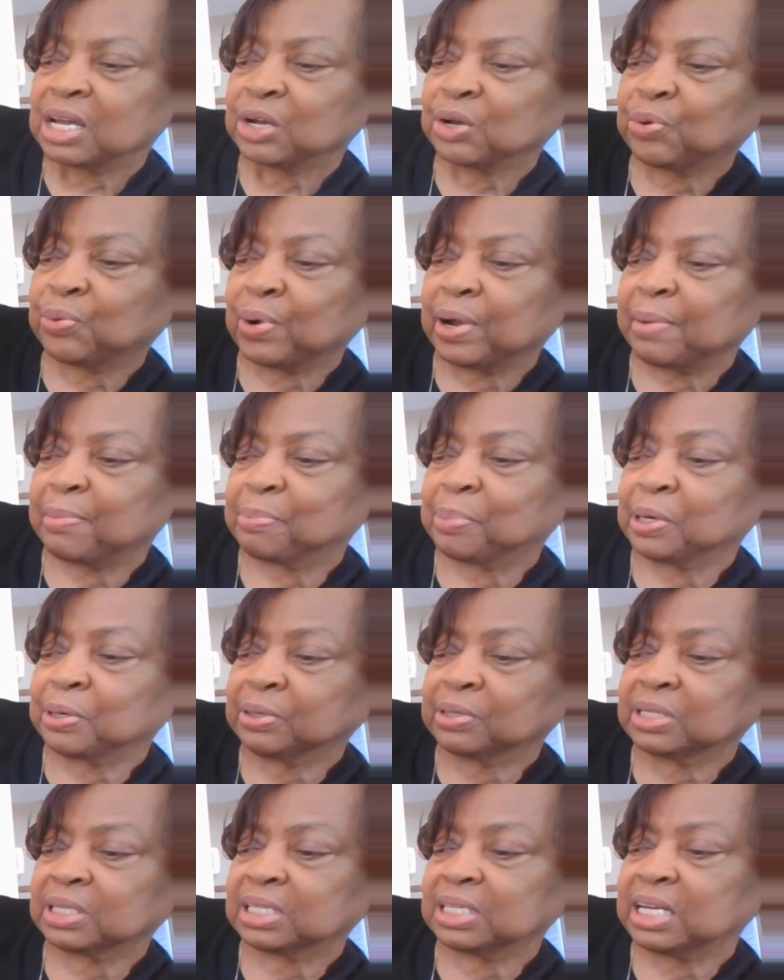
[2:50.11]

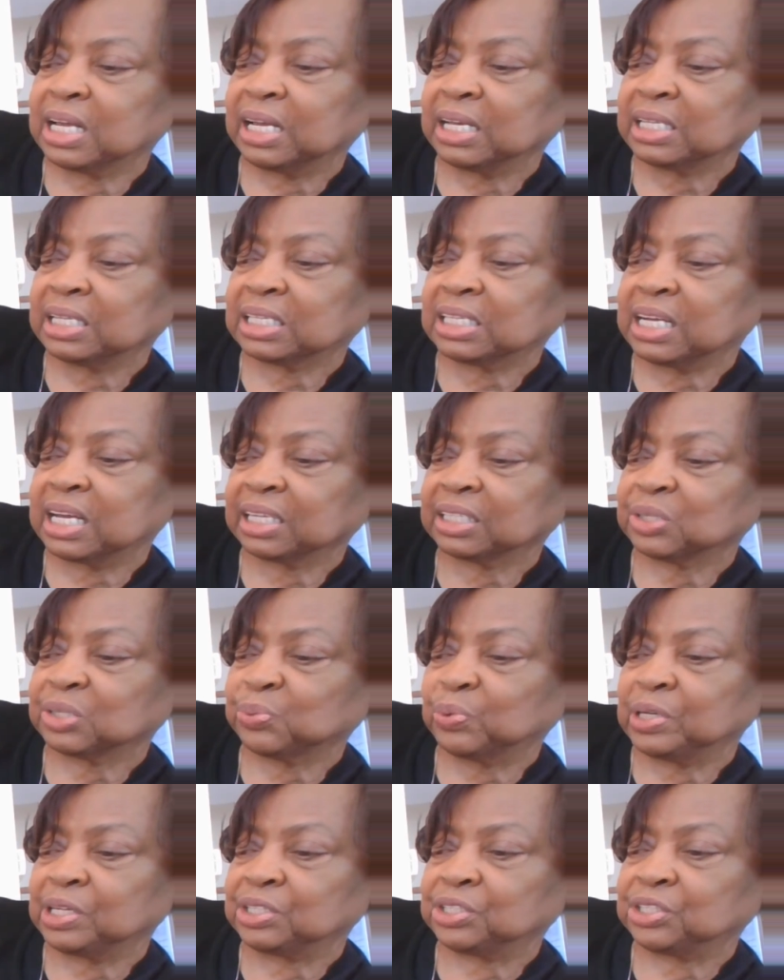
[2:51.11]
Grandparents' Day is next
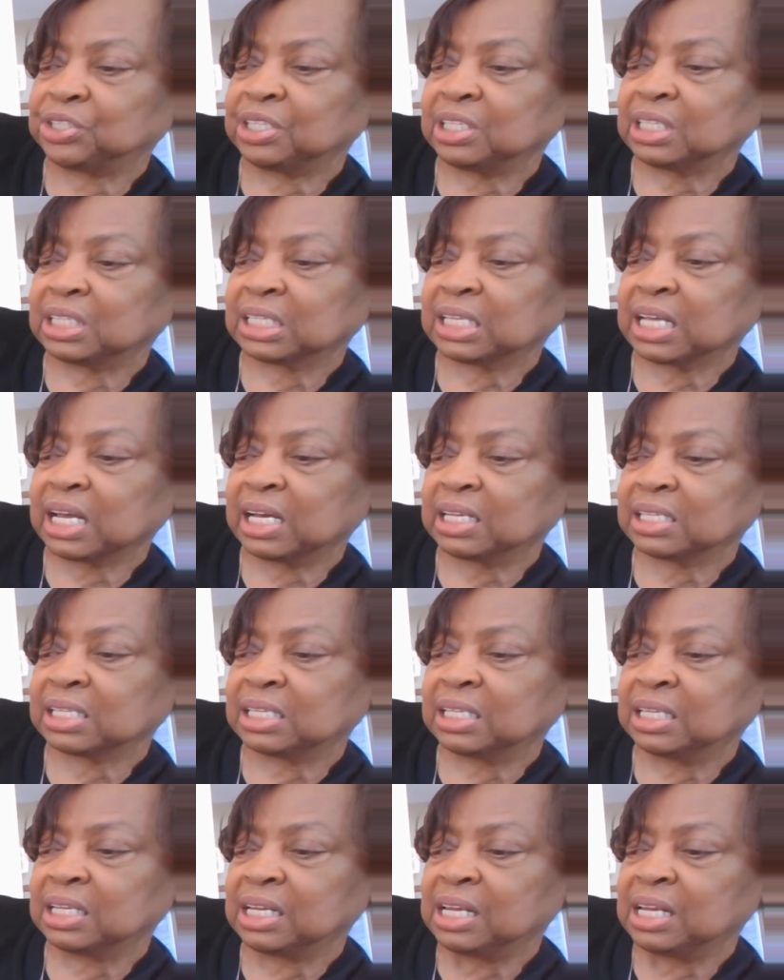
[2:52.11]
week, she says.